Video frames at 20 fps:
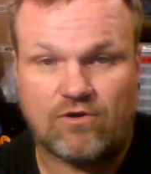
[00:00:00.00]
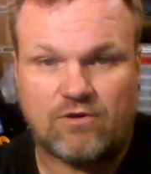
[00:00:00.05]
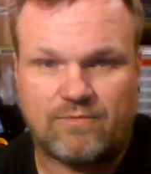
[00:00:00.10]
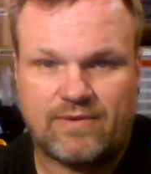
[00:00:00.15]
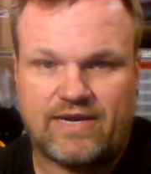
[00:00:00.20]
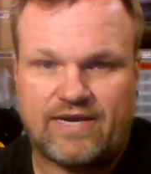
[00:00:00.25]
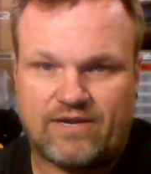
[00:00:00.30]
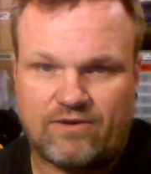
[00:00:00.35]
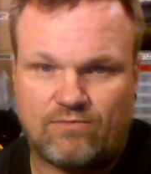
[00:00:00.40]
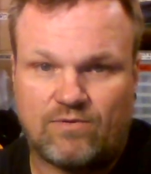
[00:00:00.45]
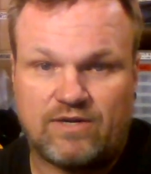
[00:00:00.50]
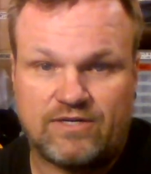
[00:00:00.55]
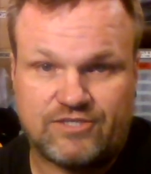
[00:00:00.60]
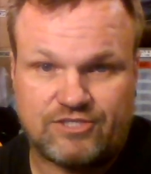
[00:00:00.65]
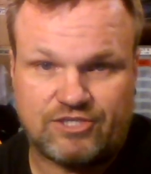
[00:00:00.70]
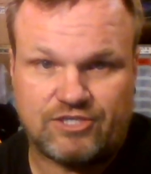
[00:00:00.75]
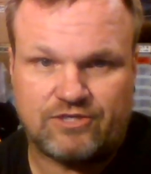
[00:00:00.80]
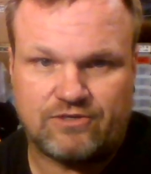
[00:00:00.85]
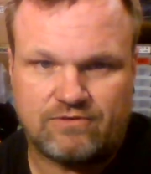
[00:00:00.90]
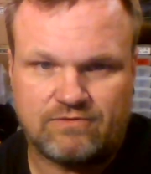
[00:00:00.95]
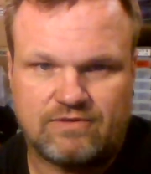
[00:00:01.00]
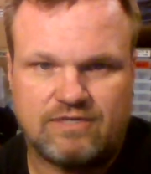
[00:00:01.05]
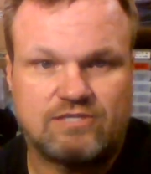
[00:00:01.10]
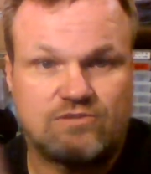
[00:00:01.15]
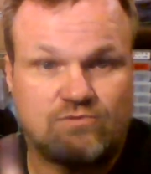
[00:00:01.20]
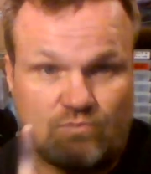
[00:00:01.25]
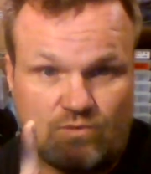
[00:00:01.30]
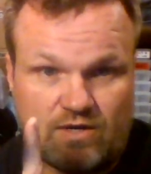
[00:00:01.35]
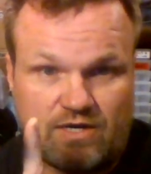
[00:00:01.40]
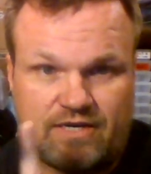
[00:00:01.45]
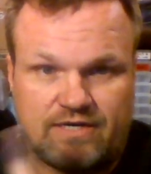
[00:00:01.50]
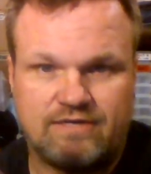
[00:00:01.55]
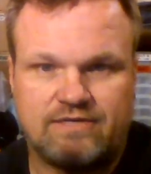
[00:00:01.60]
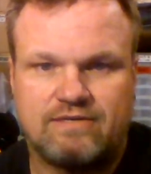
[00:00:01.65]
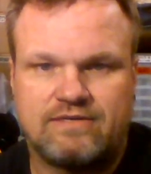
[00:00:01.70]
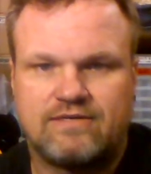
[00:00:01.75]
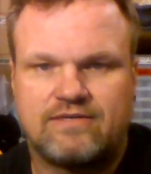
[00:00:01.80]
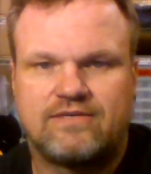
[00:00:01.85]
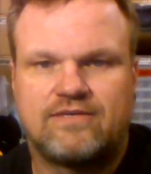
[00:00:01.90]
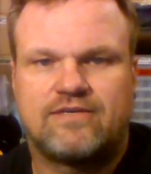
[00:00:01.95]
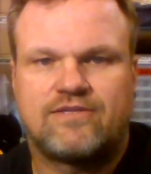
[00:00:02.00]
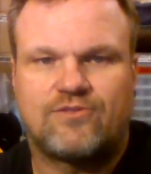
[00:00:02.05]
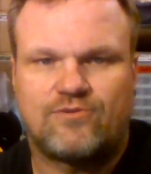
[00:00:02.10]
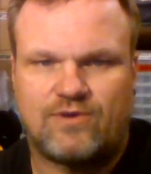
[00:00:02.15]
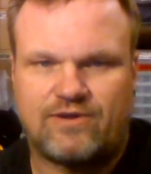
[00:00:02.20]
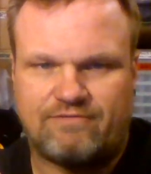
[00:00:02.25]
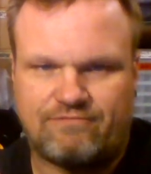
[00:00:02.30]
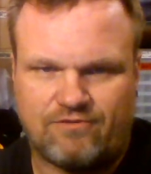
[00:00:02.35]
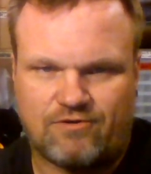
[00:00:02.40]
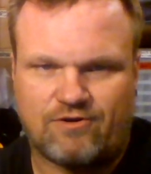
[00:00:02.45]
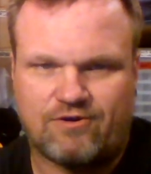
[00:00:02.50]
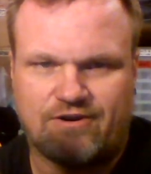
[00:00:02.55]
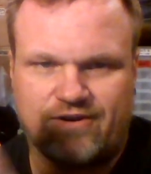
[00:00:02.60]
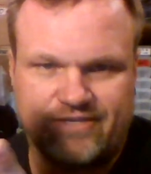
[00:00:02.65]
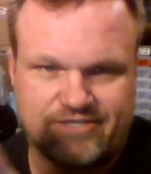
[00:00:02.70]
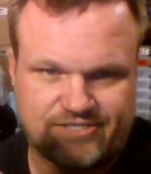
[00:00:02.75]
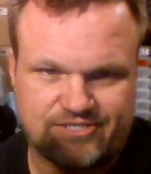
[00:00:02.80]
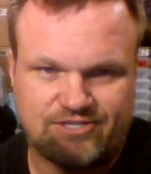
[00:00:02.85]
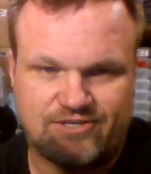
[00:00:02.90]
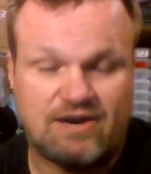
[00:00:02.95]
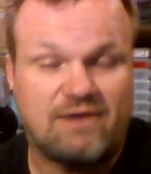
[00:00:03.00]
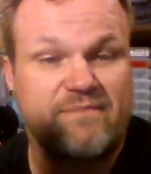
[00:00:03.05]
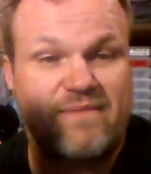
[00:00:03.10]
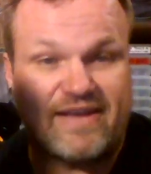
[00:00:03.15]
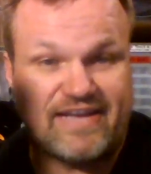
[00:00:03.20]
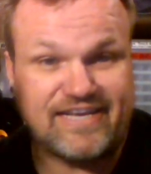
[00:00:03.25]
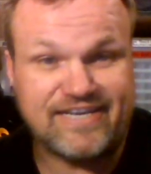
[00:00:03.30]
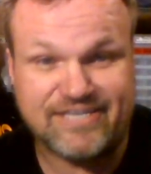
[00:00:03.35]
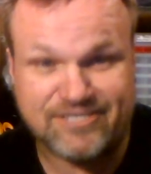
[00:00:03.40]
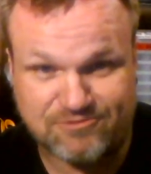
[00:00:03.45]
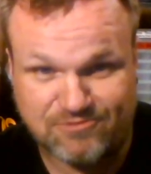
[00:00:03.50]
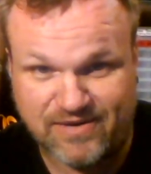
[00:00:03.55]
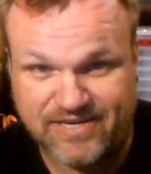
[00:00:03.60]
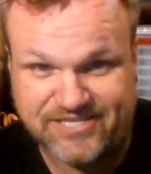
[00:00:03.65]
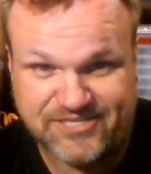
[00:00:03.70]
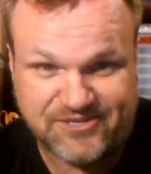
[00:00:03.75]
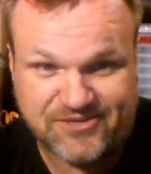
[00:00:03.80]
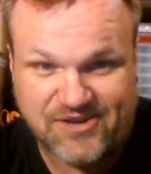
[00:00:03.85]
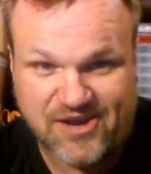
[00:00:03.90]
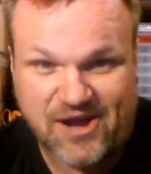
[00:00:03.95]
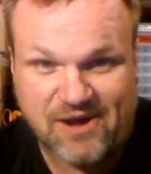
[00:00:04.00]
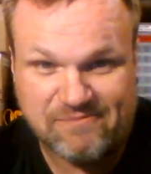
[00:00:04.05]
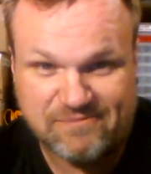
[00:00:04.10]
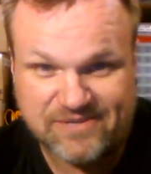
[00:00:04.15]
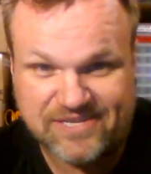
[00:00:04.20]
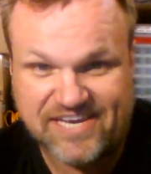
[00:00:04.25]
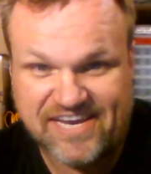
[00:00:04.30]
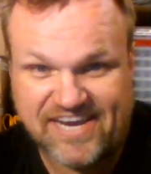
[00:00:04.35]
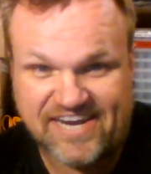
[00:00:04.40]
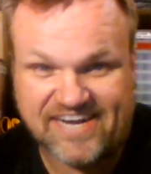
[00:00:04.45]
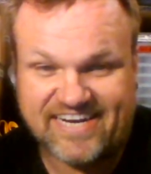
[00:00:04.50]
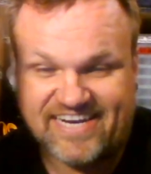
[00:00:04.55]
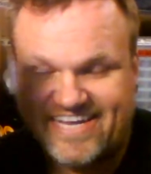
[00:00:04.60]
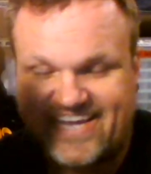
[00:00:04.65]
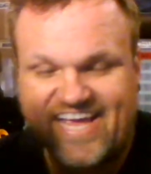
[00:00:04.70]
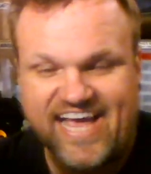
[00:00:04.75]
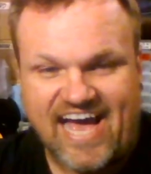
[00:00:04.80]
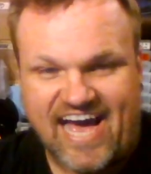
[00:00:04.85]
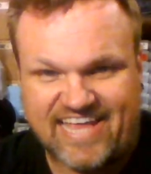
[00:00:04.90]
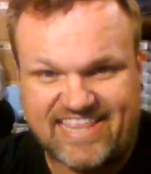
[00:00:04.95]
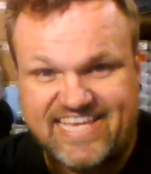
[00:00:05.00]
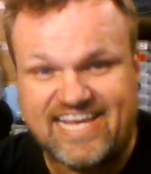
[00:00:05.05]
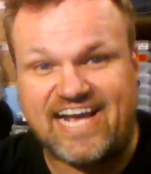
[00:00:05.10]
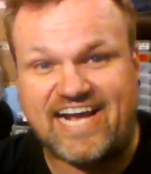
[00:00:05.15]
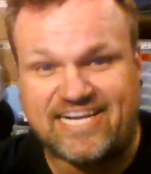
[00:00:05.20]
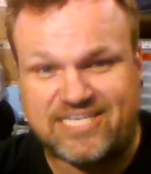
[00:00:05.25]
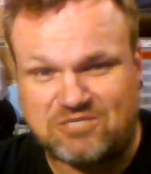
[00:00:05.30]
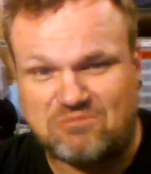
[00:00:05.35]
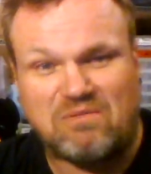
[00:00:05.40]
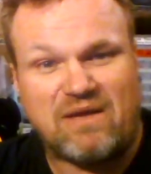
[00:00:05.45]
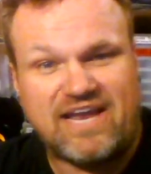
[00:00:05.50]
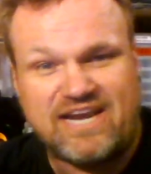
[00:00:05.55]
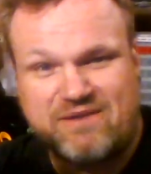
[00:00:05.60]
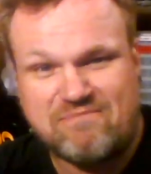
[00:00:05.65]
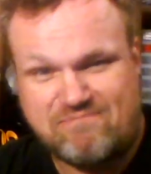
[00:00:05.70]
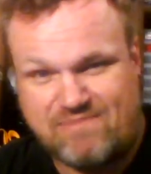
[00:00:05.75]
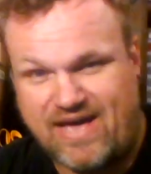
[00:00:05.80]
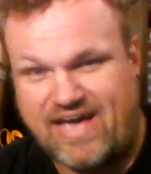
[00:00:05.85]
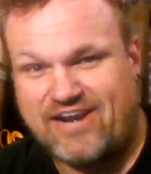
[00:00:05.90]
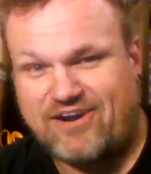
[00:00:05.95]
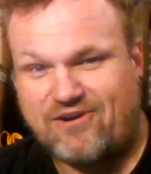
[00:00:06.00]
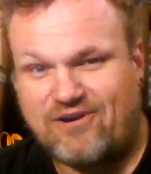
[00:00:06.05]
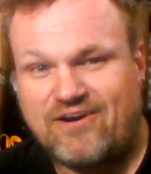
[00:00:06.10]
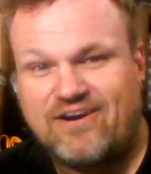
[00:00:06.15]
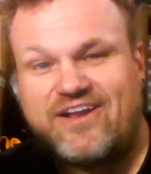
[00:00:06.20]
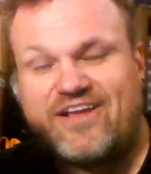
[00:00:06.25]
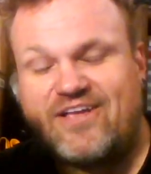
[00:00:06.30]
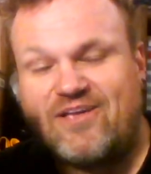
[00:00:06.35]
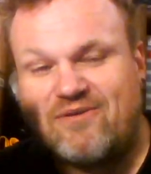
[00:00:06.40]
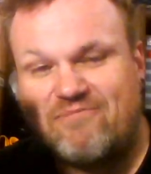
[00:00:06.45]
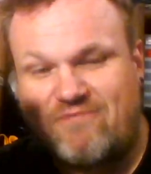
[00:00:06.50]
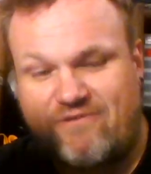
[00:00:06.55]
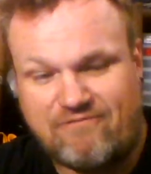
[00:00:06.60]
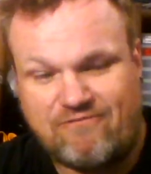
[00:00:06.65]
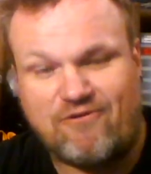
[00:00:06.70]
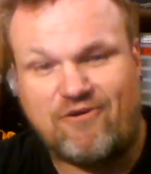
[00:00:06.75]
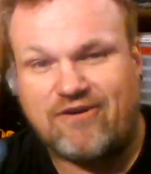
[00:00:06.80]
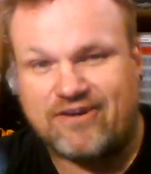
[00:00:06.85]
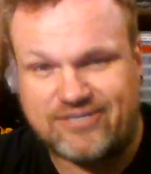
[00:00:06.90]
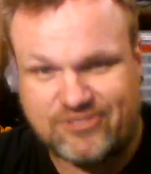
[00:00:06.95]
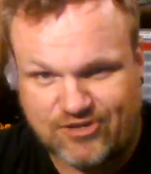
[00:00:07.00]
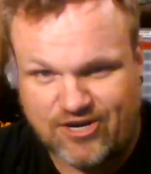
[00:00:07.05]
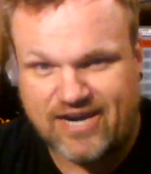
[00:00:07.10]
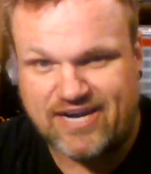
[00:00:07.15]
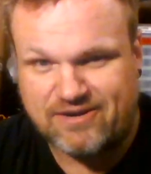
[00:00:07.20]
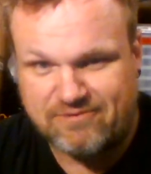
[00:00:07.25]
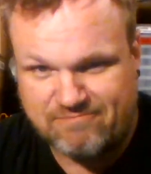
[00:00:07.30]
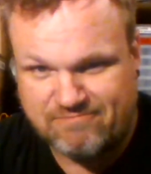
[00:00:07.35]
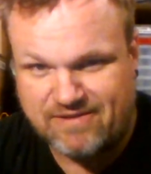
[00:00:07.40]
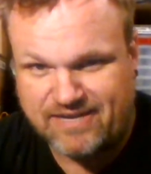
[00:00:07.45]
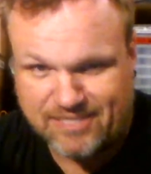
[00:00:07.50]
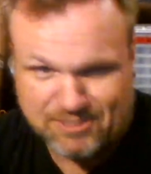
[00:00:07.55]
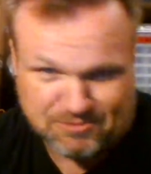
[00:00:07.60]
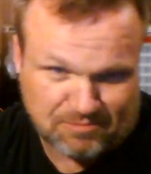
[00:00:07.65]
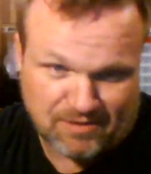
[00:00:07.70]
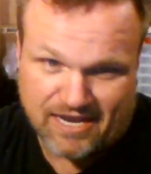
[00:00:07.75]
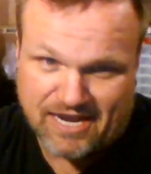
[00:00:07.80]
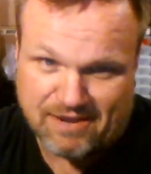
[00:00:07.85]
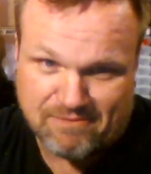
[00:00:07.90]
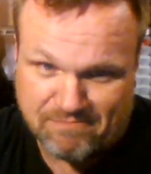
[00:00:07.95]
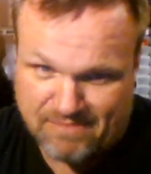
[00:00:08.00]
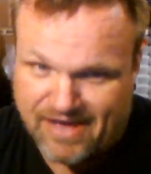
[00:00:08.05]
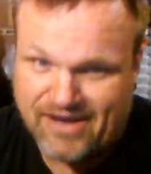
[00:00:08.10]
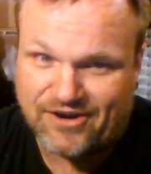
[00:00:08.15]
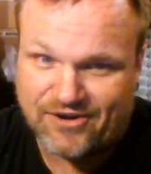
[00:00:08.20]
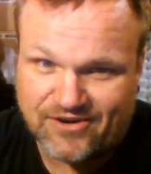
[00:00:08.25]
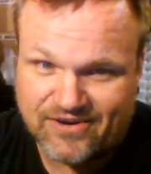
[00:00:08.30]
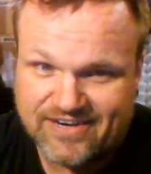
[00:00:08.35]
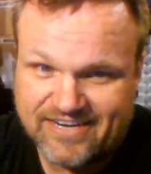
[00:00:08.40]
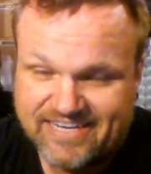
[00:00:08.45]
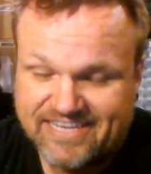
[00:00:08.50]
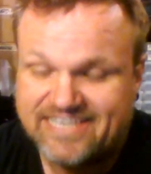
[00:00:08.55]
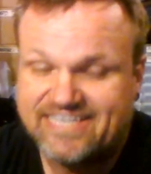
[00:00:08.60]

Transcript: meaning 1, 2 is 1, 3, 4 is 2. I'm making this way too complicated. I think I explained it better before I tried to explain it better.